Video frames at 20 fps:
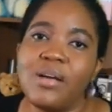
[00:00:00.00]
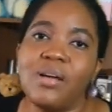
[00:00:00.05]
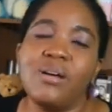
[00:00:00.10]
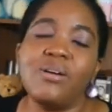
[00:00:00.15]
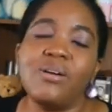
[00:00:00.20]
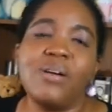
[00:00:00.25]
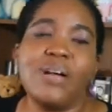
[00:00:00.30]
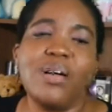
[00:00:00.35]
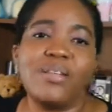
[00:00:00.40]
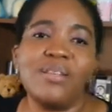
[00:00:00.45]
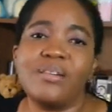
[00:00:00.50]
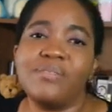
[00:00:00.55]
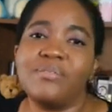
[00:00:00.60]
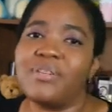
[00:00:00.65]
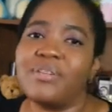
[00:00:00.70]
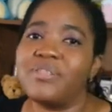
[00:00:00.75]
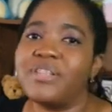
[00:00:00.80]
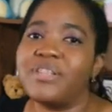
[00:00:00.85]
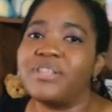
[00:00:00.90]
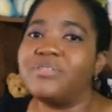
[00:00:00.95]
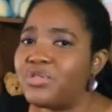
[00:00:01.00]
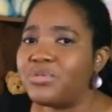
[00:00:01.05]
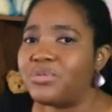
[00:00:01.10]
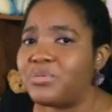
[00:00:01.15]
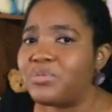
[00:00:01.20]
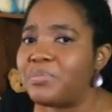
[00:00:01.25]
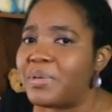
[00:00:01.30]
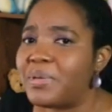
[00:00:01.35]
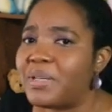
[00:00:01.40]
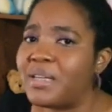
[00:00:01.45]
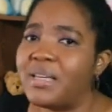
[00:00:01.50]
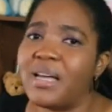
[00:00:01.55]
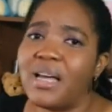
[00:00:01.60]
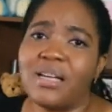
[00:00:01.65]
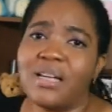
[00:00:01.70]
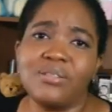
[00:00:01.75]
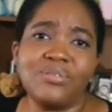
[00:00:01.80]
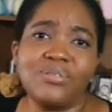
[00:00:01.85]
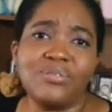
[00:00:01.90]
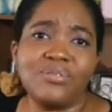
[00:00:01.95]
Or are they very droopy
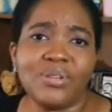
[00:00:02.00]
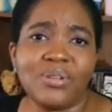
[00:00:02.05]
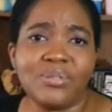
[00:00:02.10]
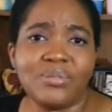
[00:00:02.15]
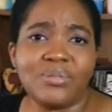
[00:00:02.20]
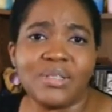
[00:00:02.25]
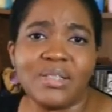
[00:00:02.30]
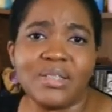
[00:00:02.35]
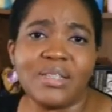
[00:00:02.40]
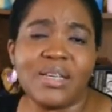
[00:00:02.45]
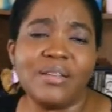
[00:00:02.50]
and drowsy